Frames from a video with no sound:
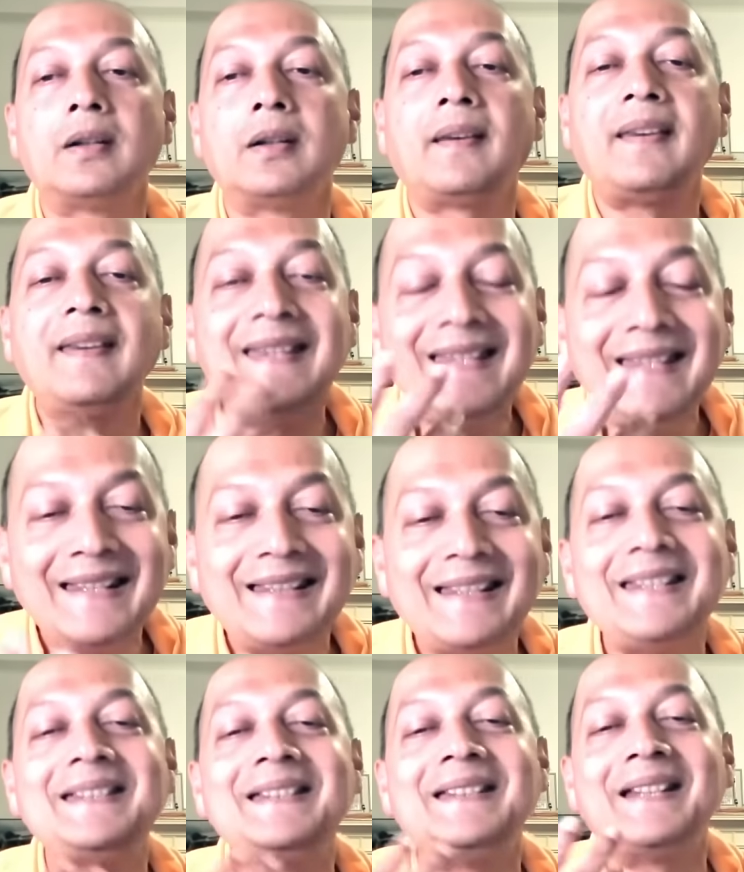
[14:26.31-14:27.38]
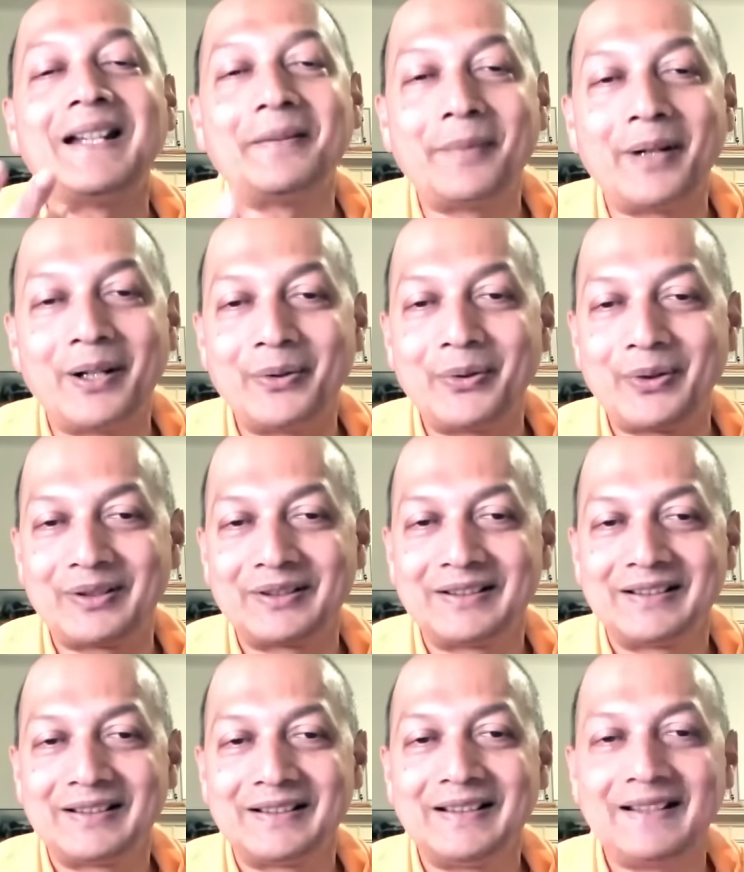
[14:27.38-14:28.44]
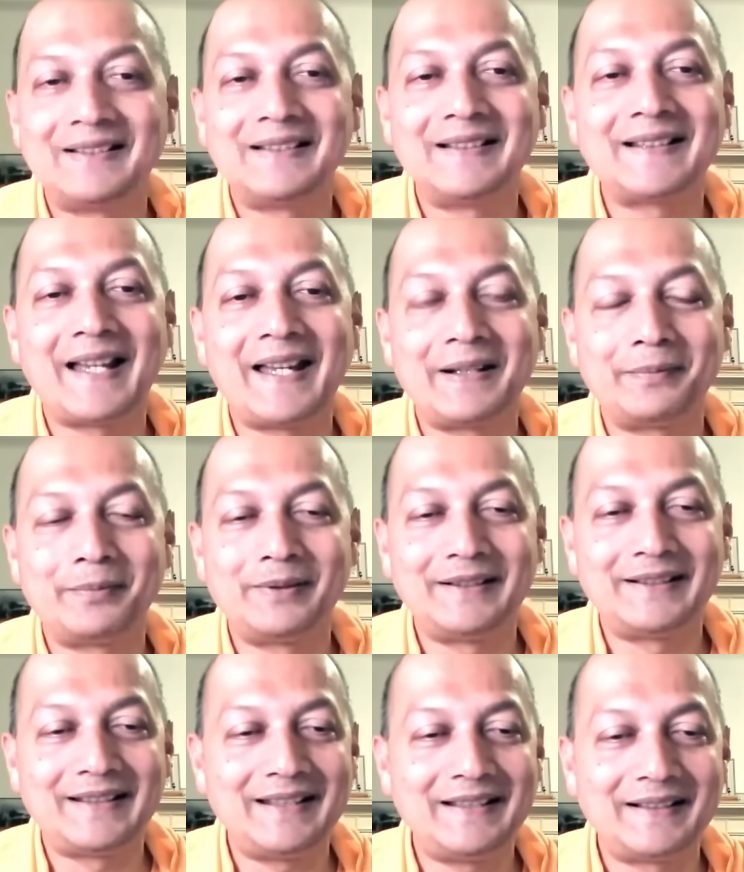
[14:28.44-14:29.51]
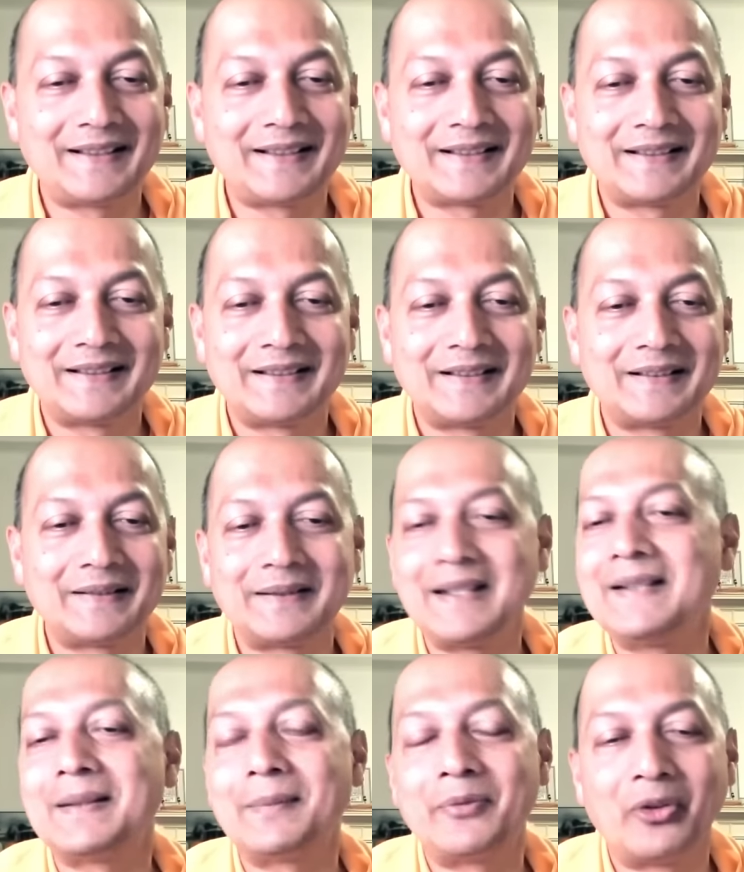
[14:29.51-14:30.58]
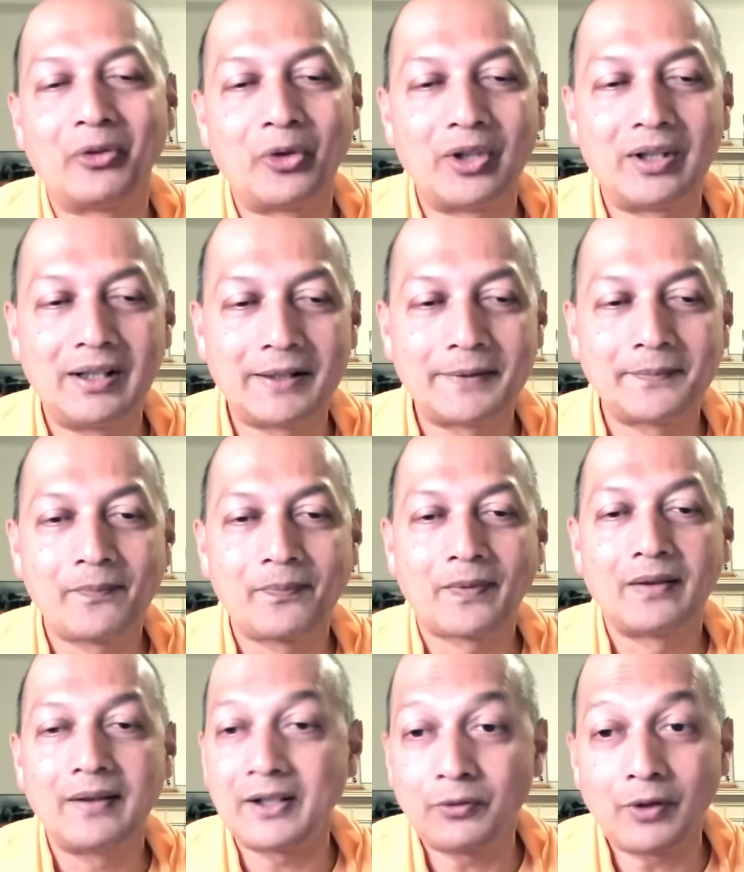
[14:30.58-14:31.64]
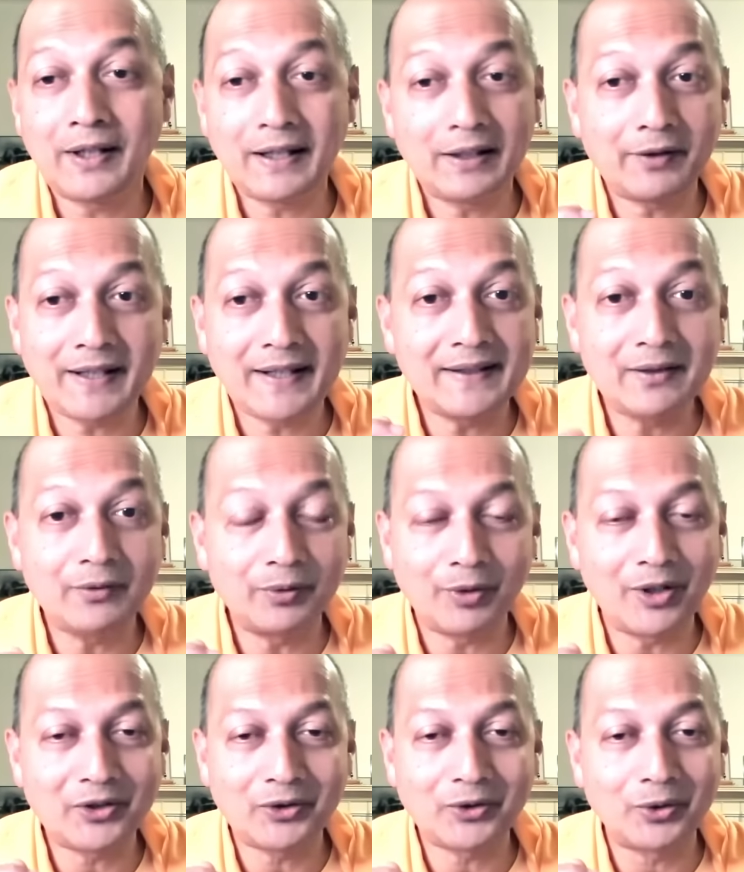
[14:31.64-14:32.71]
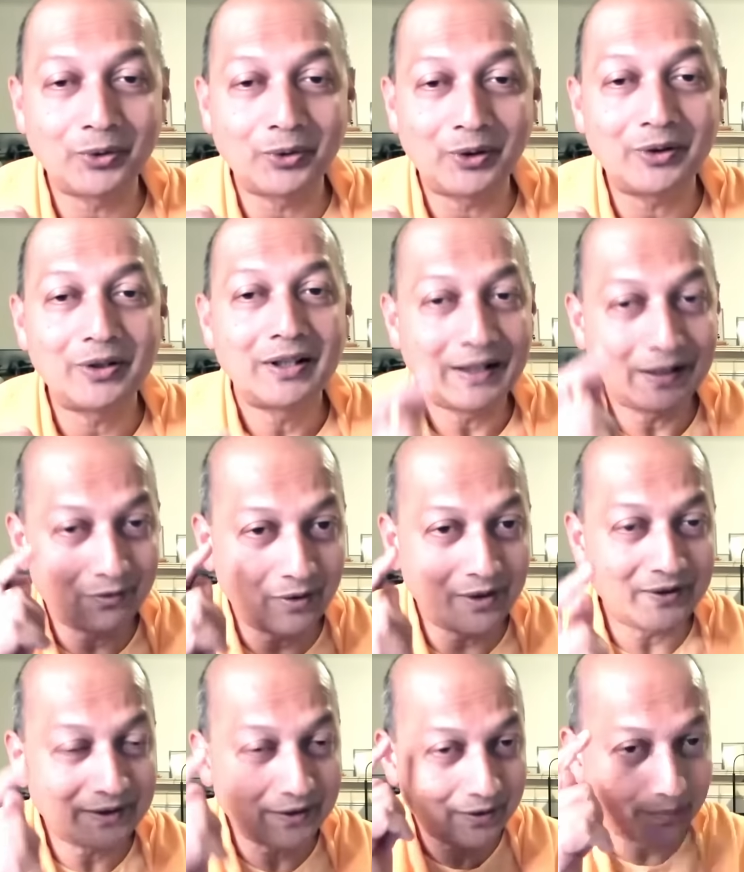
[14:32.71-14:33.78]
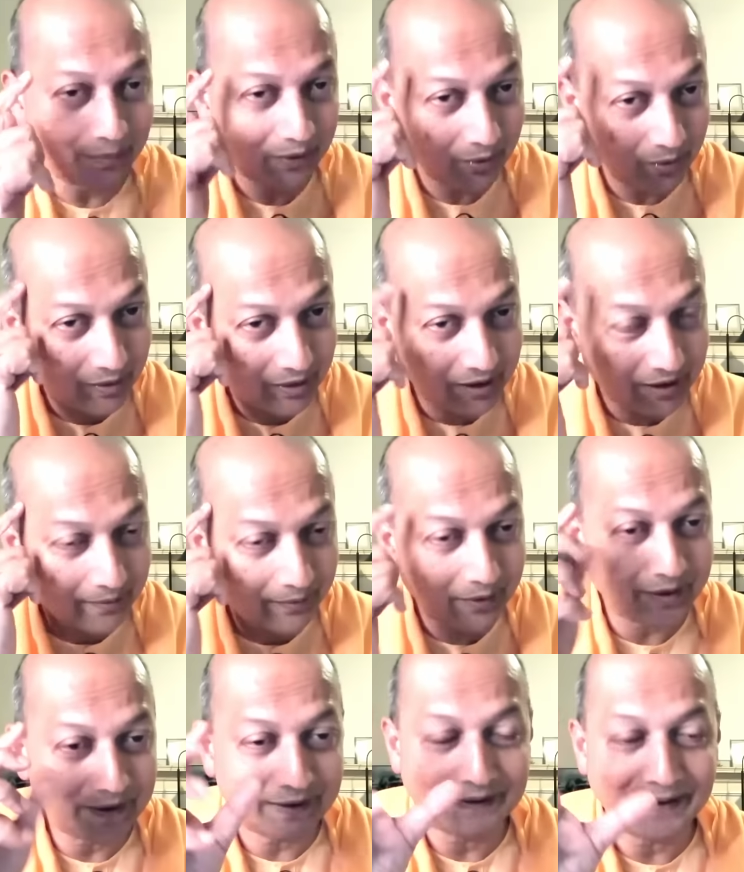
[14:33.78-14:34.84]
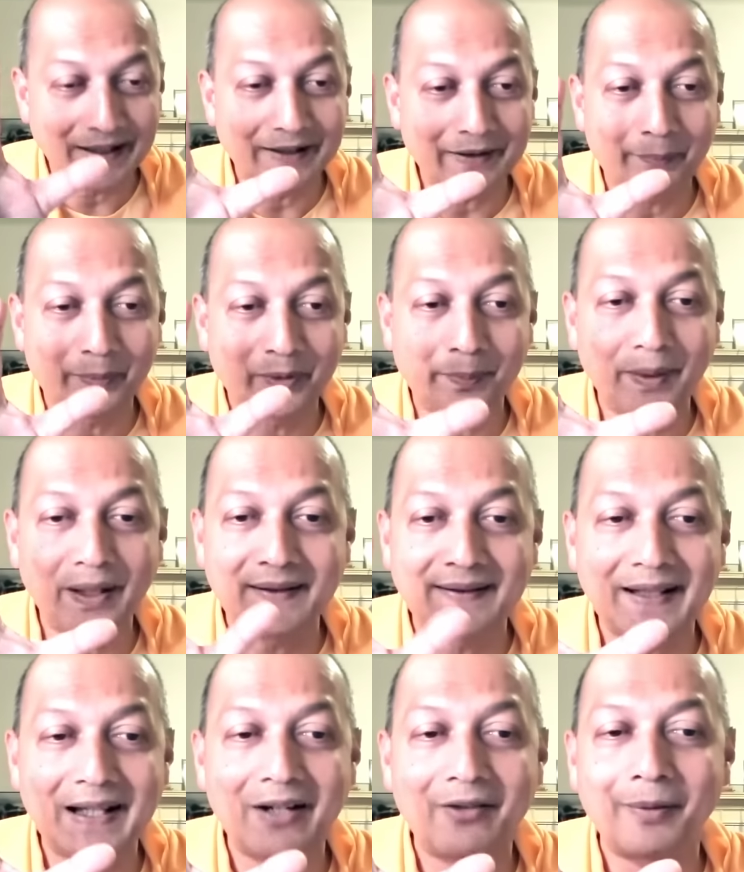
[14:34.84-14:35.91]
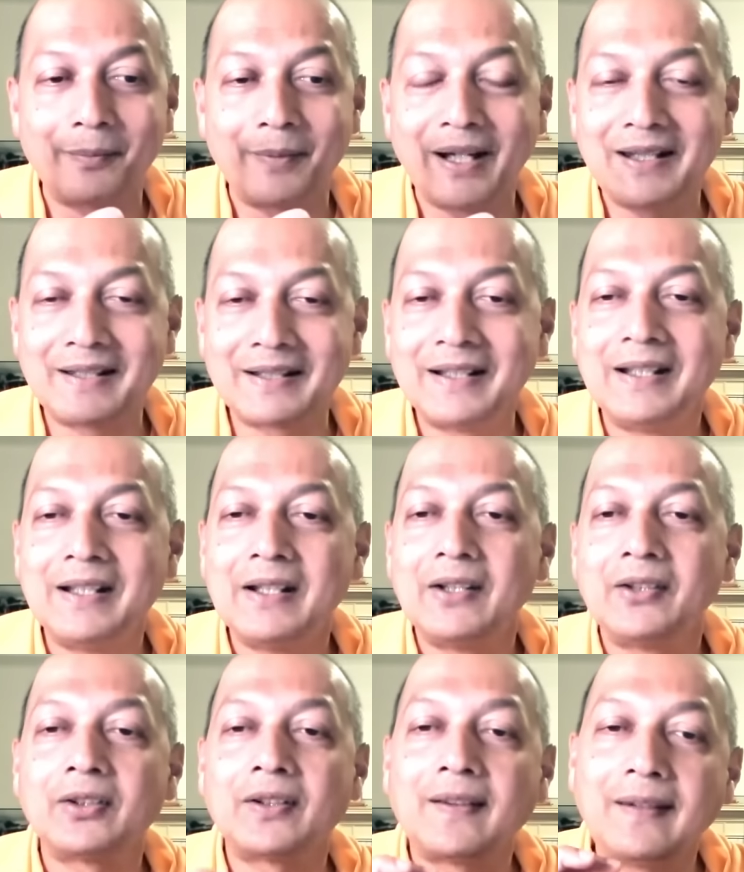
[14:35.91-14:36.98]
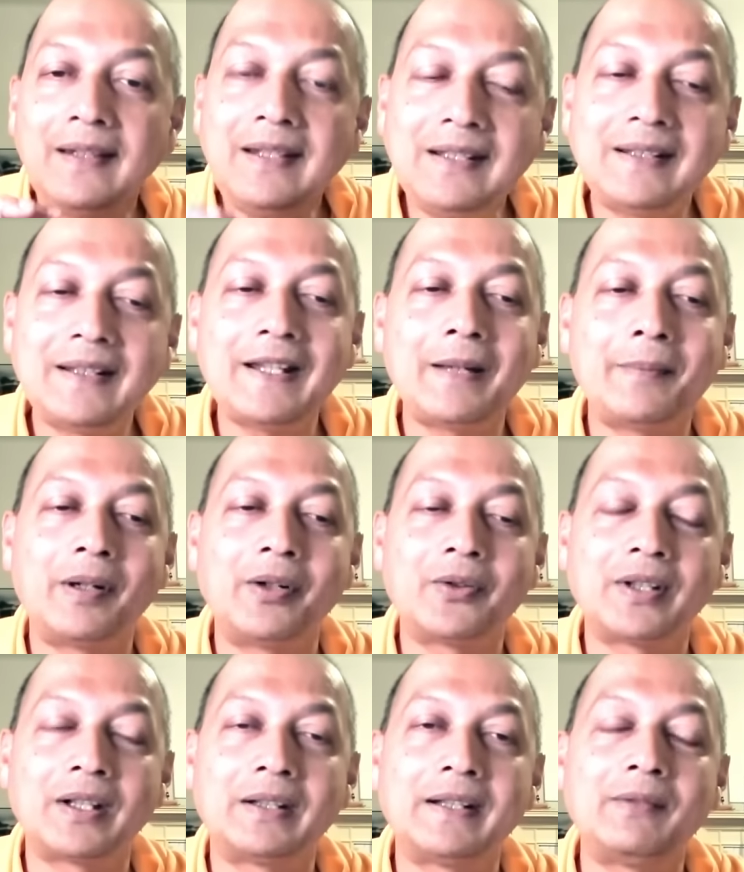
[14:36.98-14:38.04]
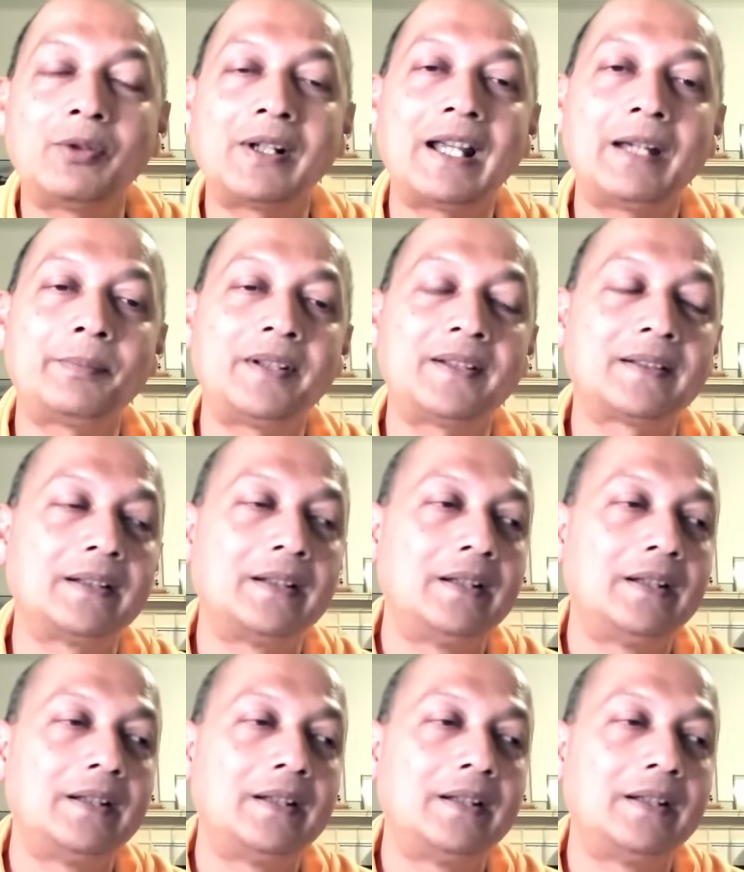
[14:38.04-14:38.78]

Thinking about these desirable things, things of the world. That's what advertising wants to do, you know. It wants to, you know, to take up space in our mind. So thinking about it, then what happens?